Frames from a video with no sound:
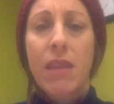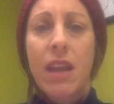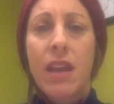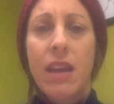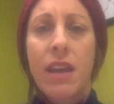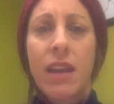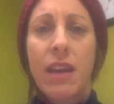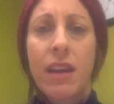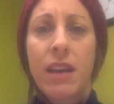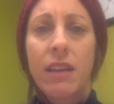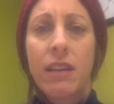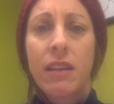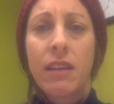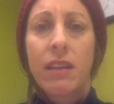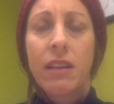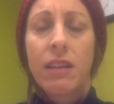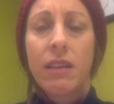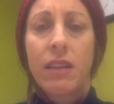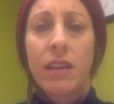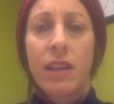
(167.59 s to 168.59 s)
in
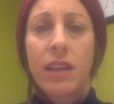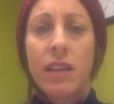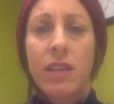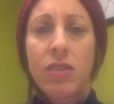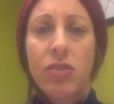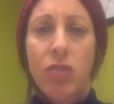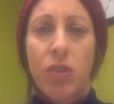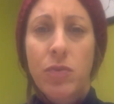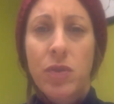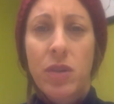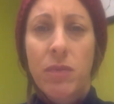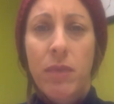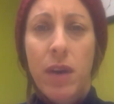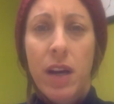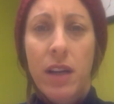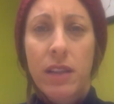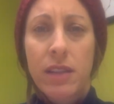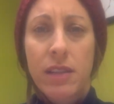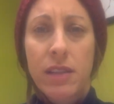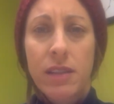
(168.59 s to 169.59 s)
the description
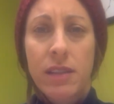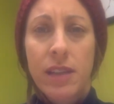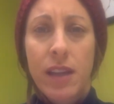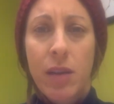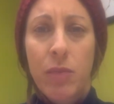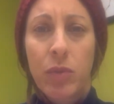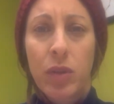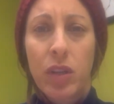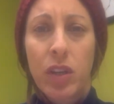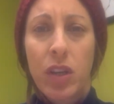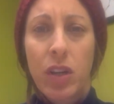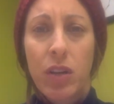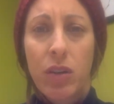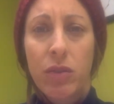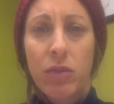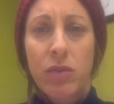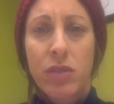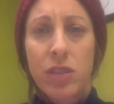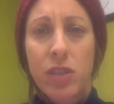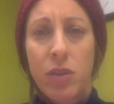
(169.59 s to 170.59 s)
box down
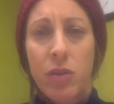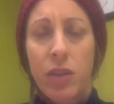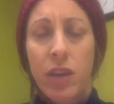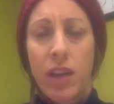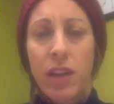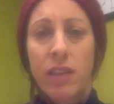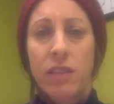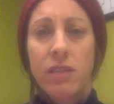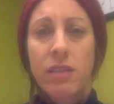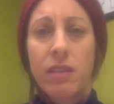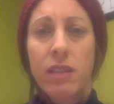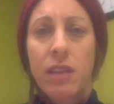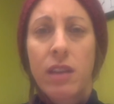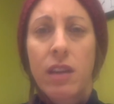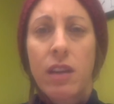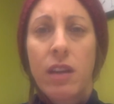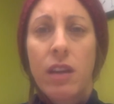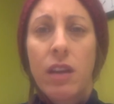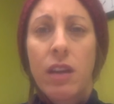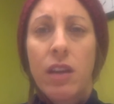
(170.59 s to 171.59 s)
below so that
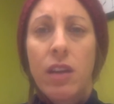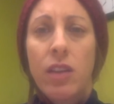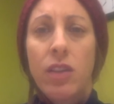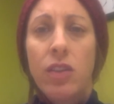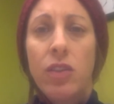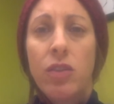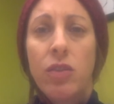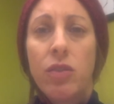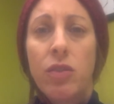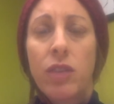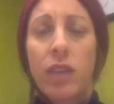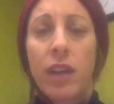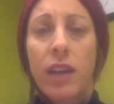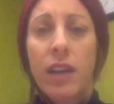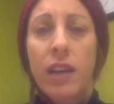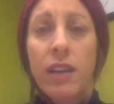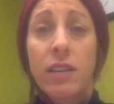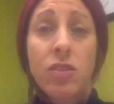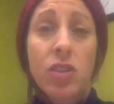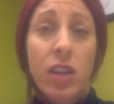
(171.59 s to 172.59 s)
you
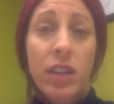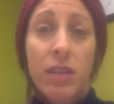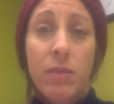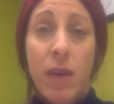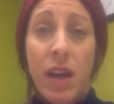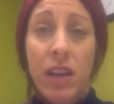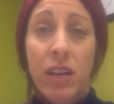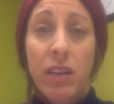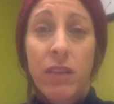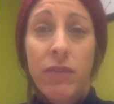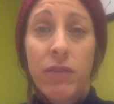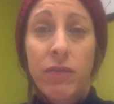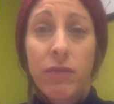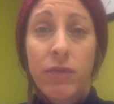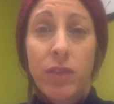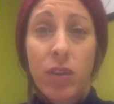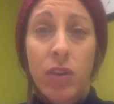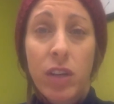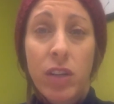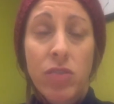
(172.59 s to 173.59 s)
can check them out if
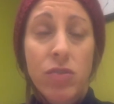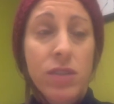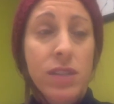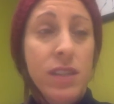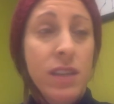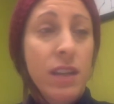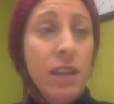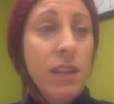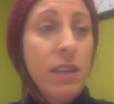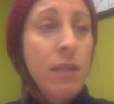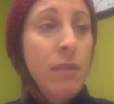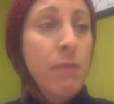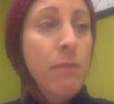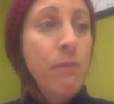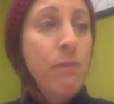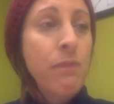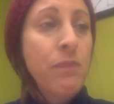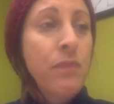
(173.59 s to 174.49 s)
you're interested in them.